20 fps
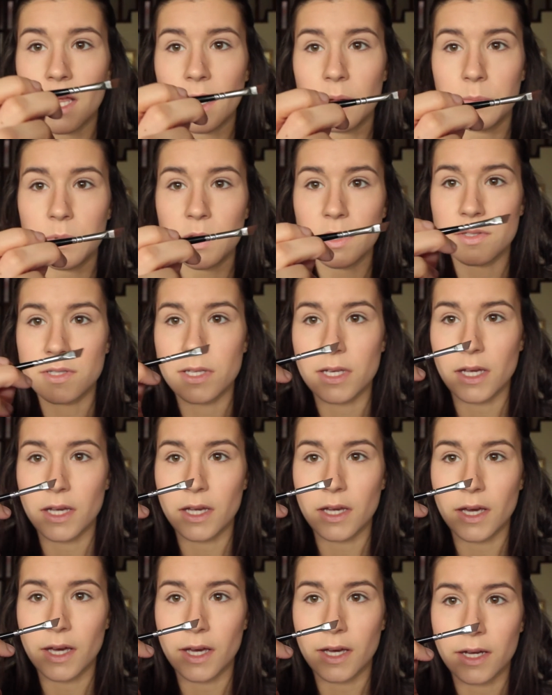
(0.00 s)
And I'm
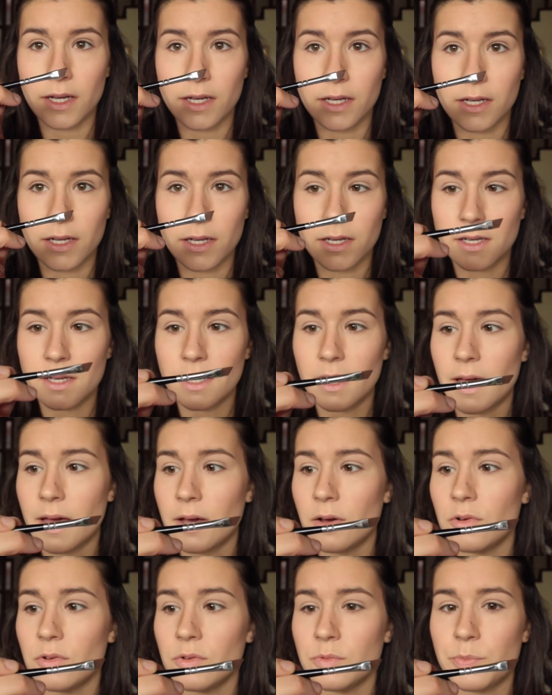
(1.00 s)
using a
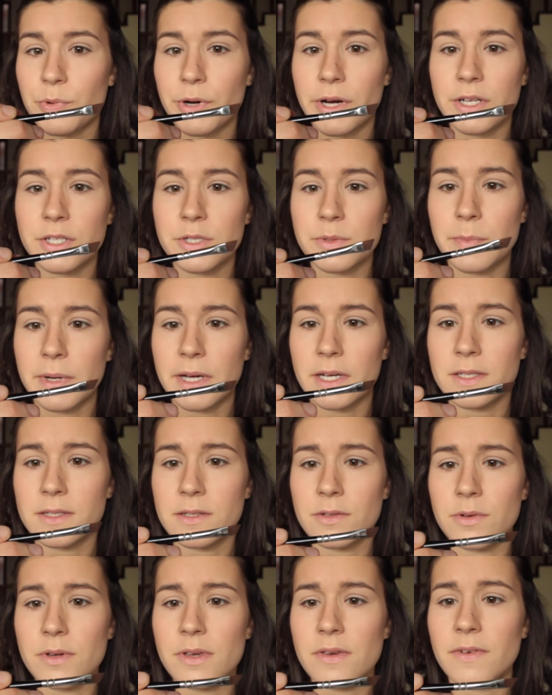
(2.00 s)
angled brush by
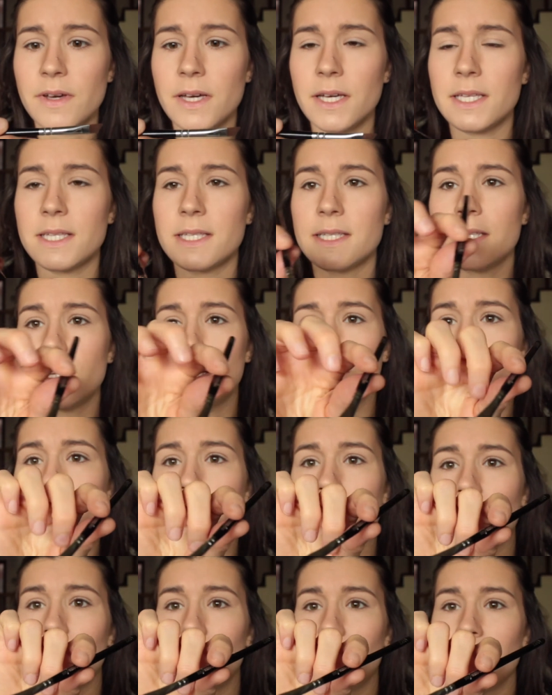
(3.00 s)
Zoeva. It's the
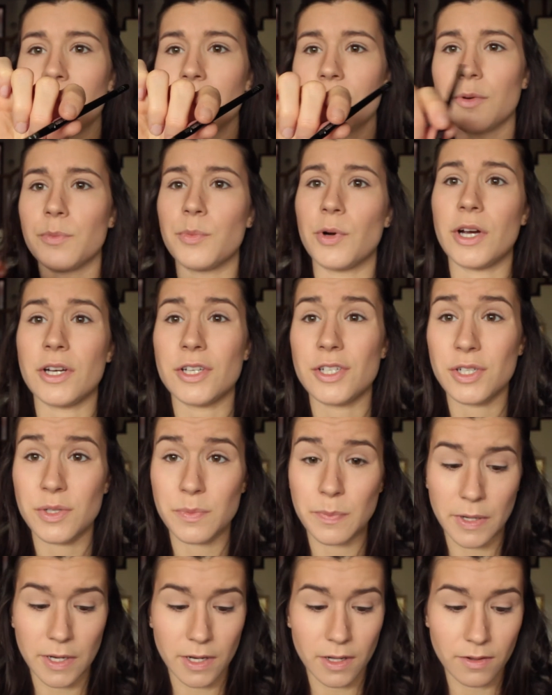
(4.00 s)
wing liner
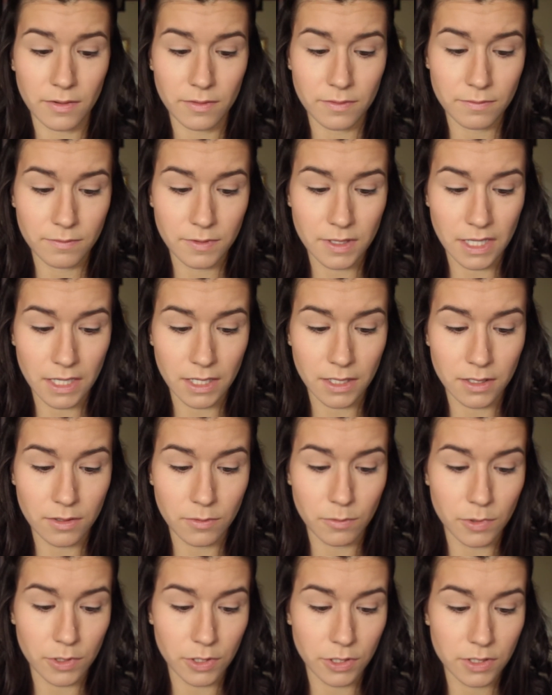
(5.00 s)
brush, but I think
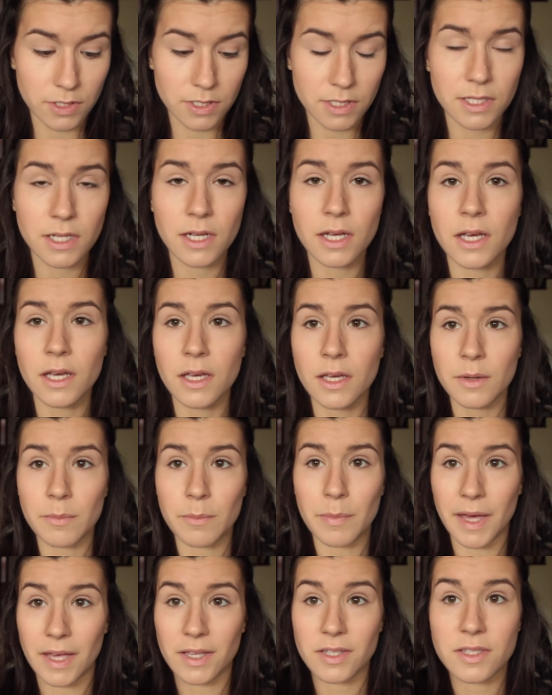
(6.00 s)
it works
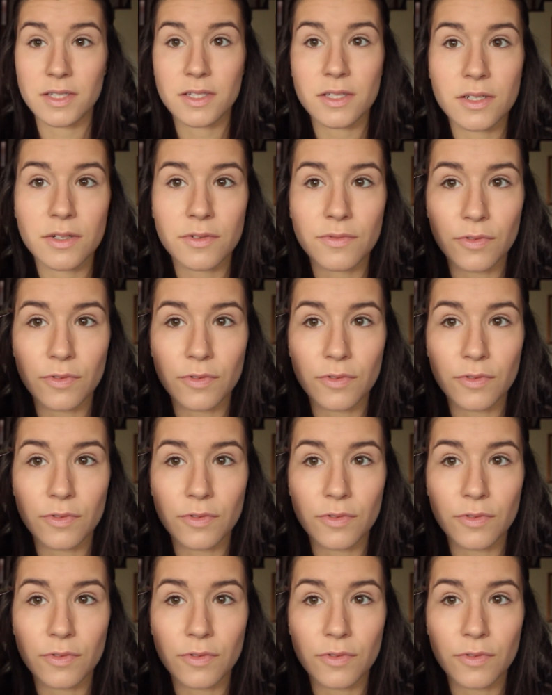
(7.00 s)
best